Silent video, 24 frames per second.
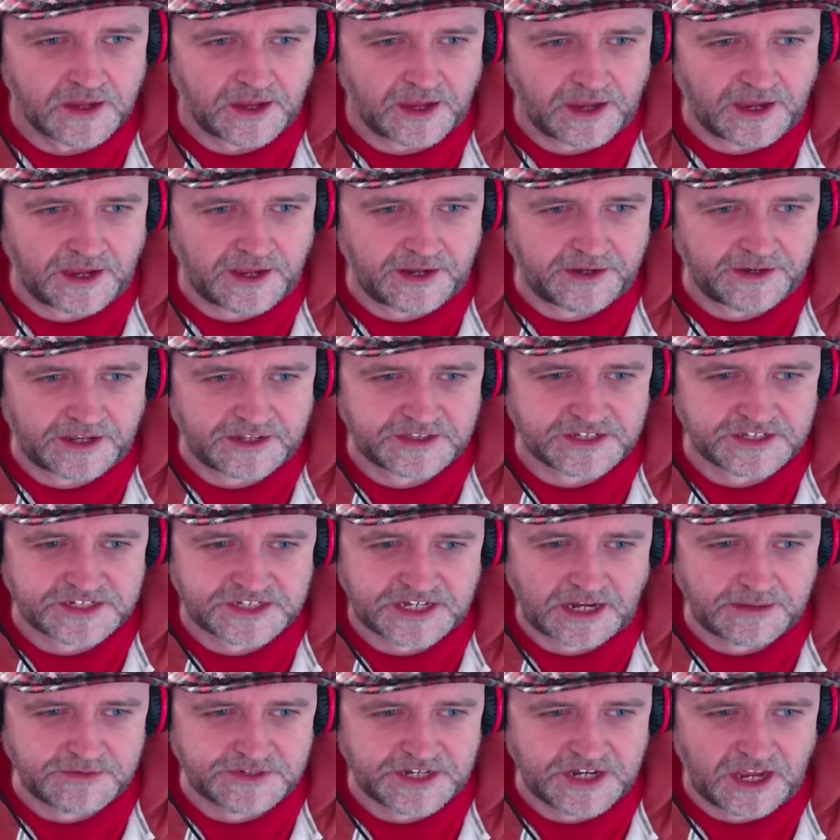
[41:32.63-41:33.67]
And at the
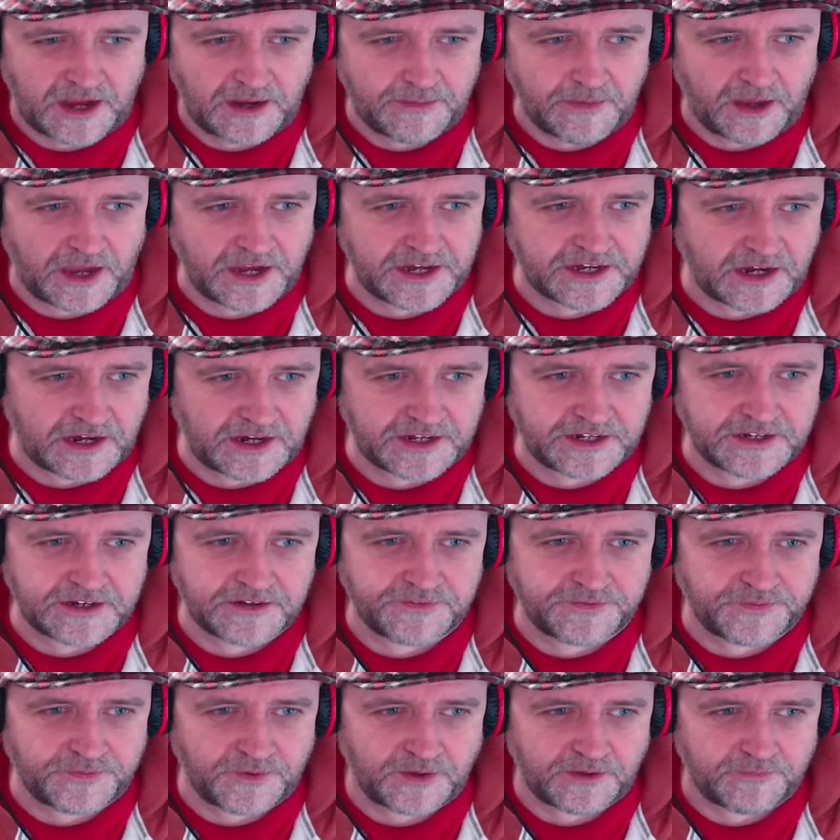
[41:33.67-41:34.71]
same time, I kind
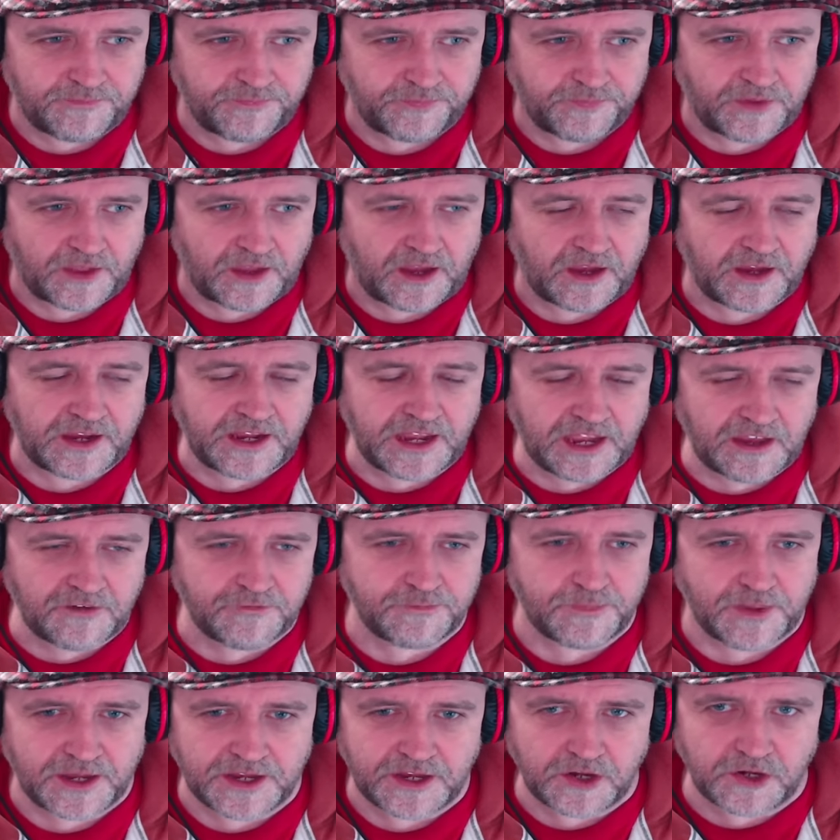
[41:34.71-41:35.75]
of... I
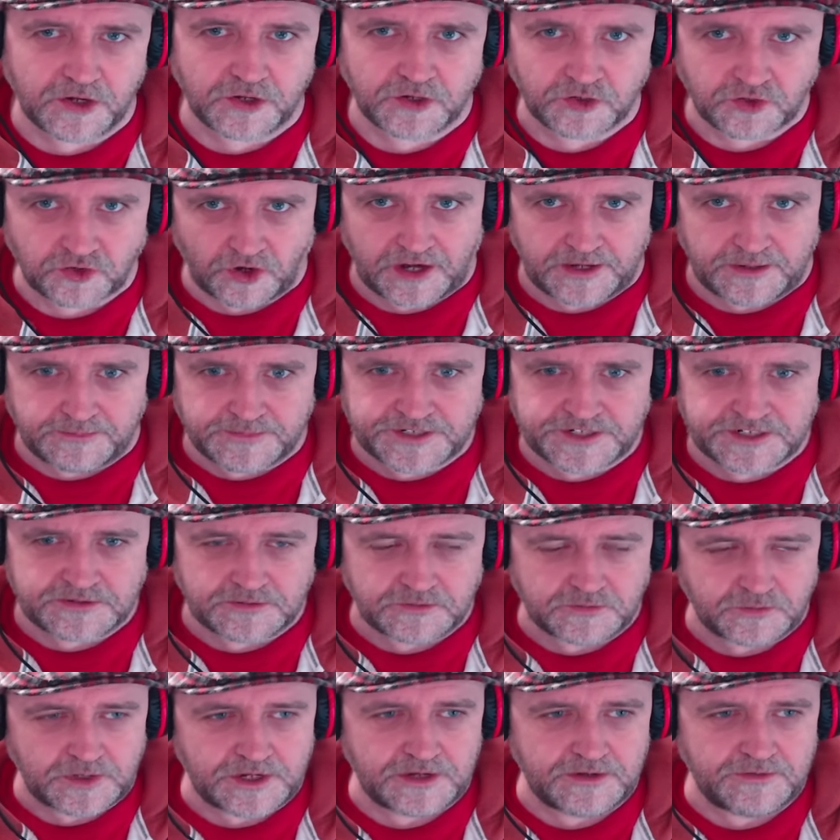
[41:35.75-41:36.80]
have my own
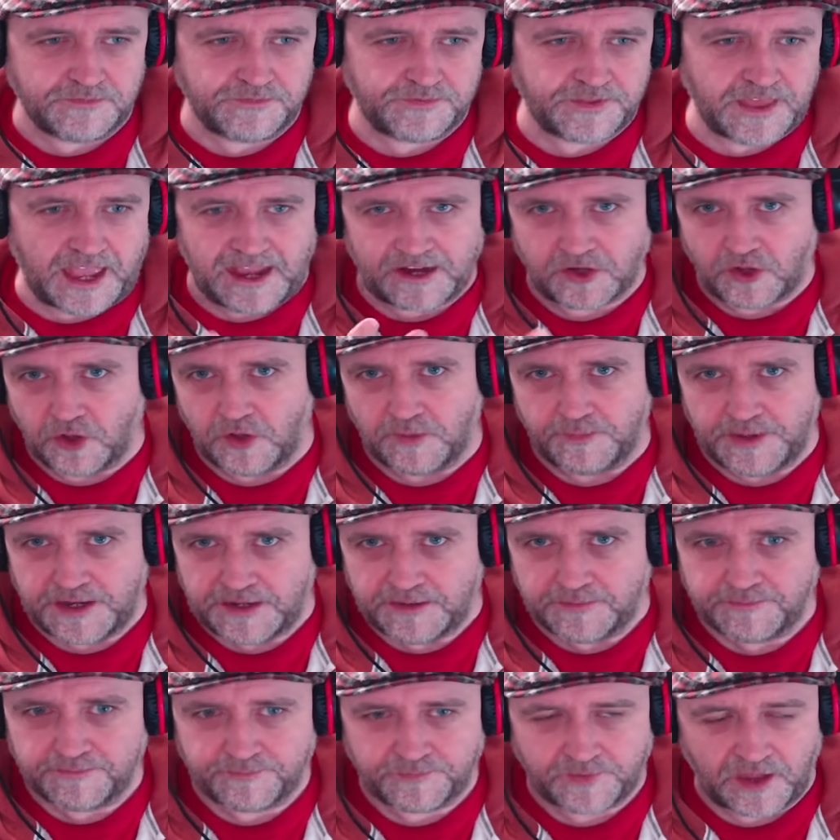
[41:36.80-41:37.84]
gripes with that
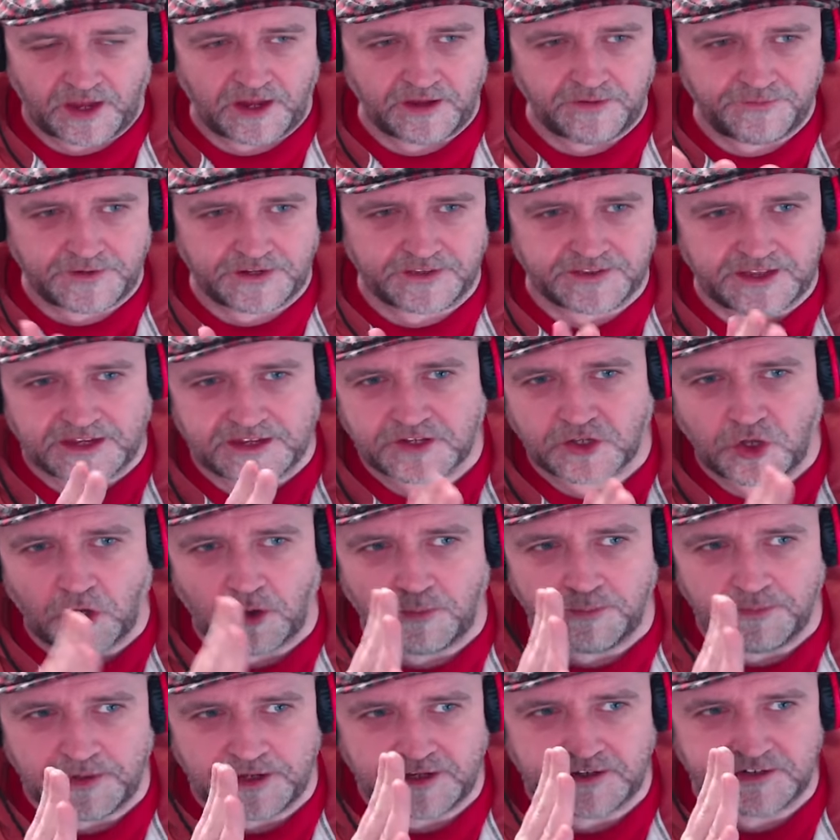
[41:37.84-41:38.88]
comment. I think that
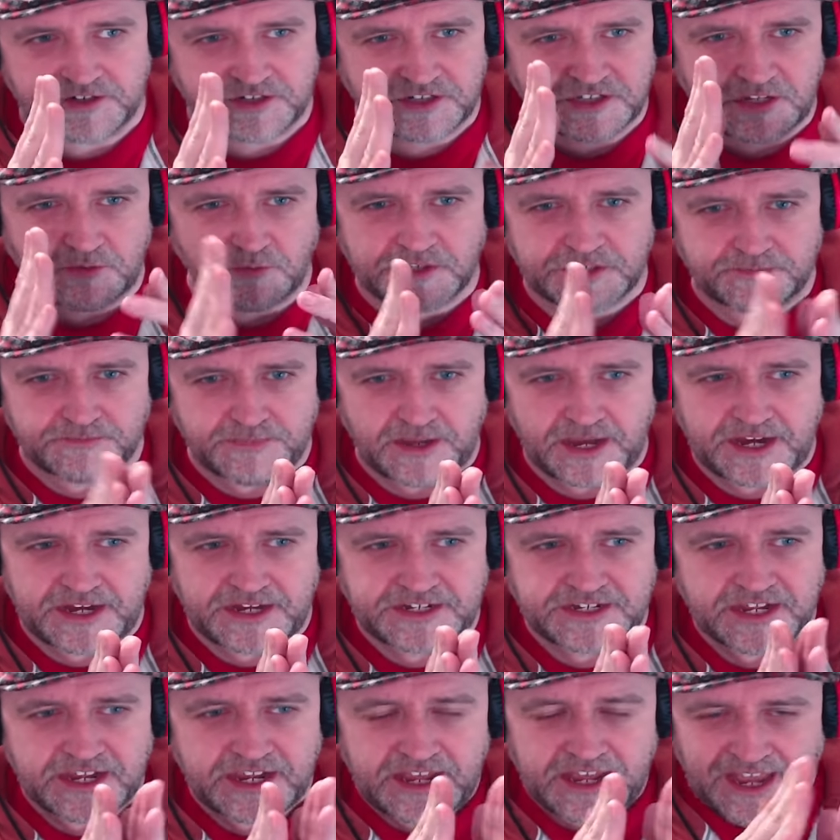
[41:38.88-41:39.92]
comment that was
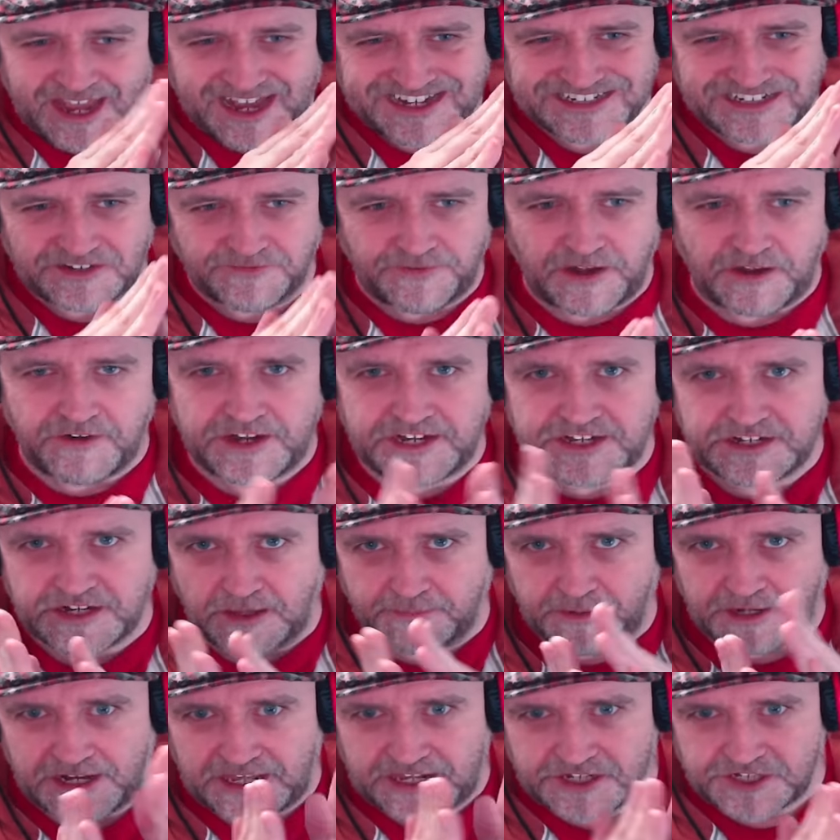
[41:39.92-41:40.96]
made has a very
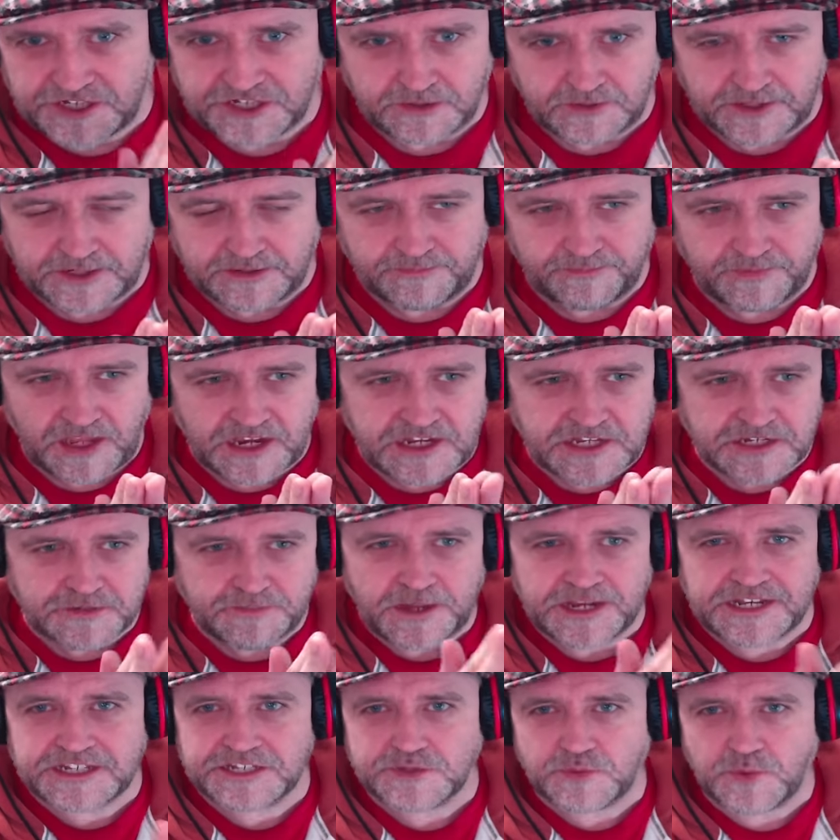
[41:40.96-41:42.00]
double edge to it. It
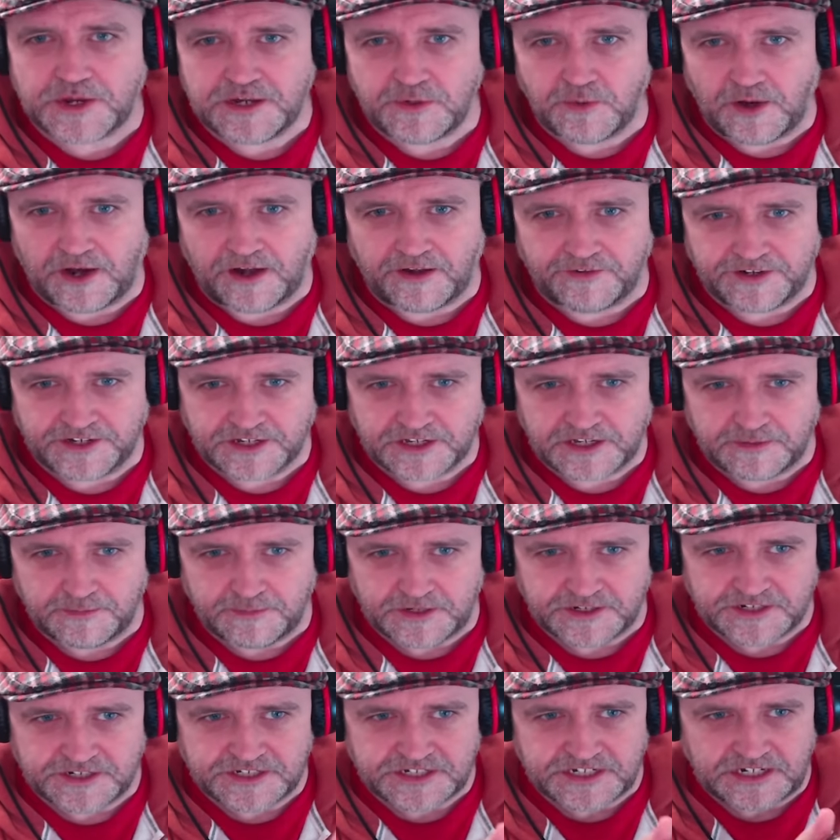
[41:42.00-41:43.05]
depends where you are in the
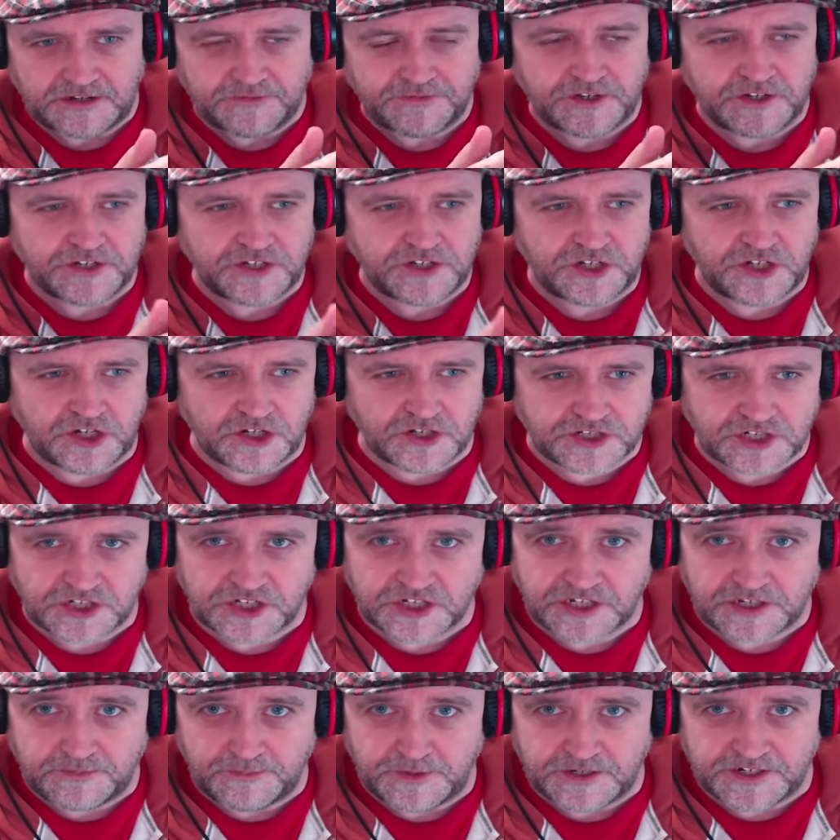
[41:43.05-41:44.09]
community. If you're new to
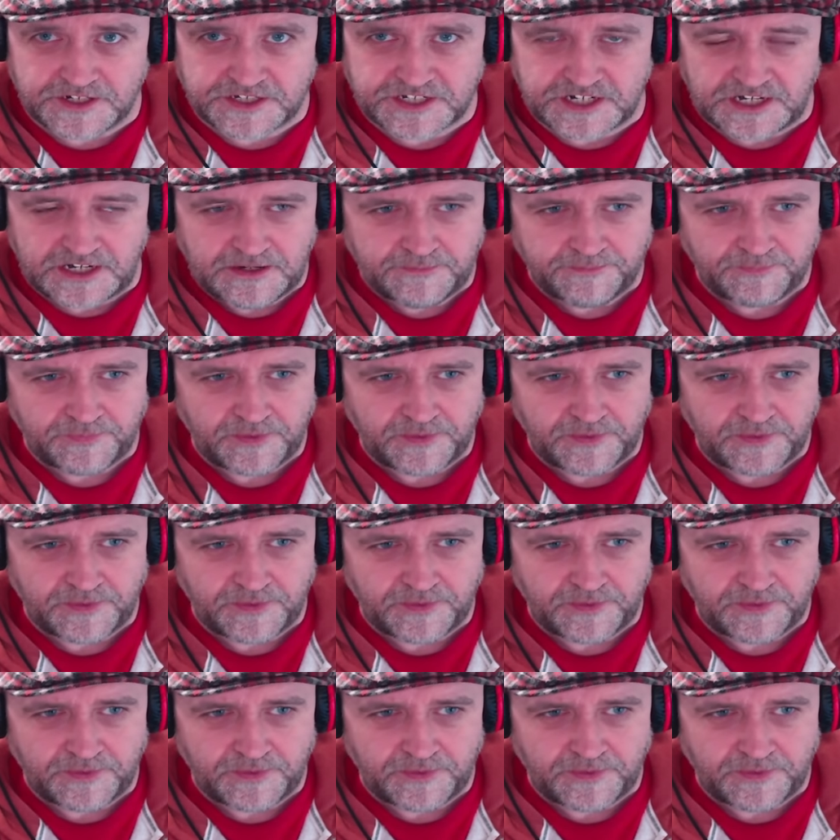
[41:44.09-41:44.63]
the community...